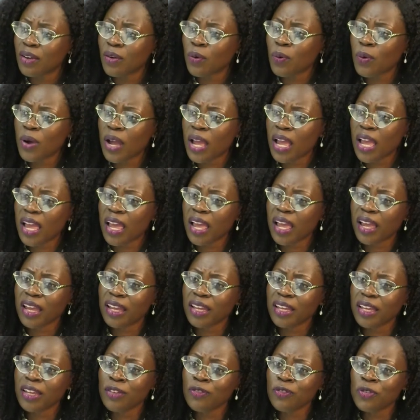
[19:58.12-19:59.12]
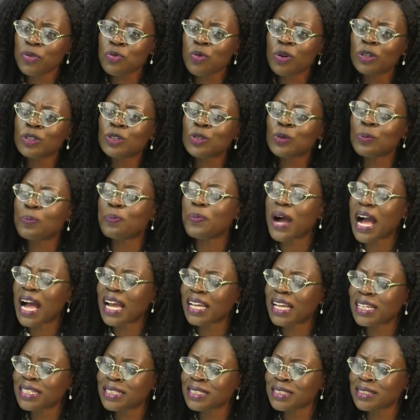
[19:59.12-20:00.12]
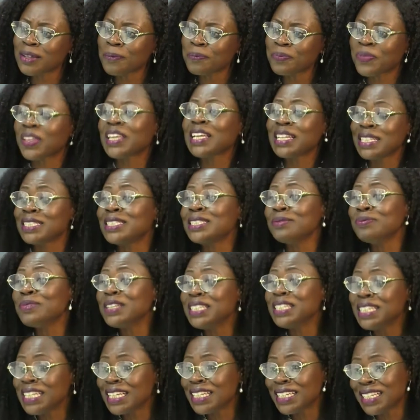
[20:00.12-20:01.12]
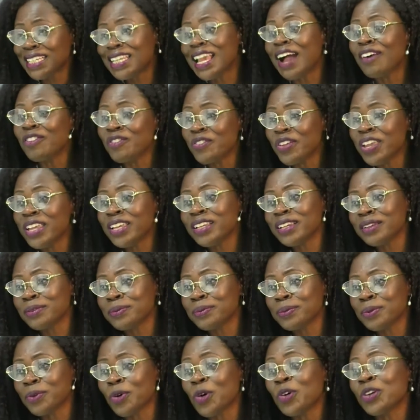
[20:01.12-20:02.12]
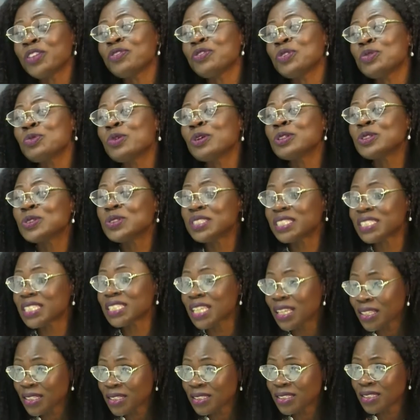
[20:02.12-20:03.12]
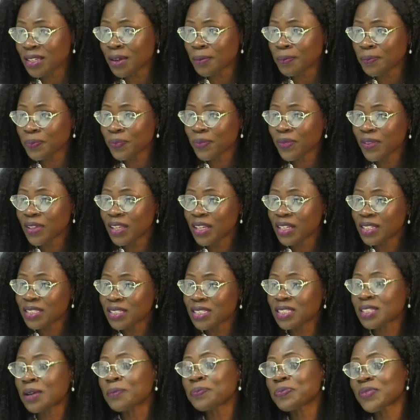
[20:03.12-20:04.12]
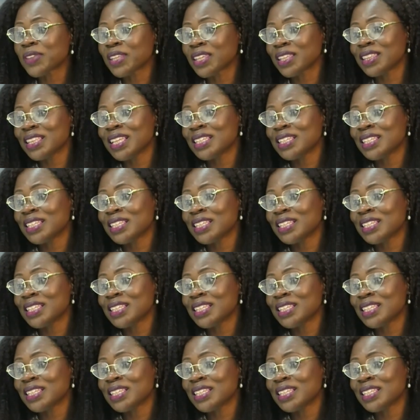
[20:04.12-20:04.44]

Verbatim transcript: where if you want to buy something, it's immediately available. If you want to sell some something,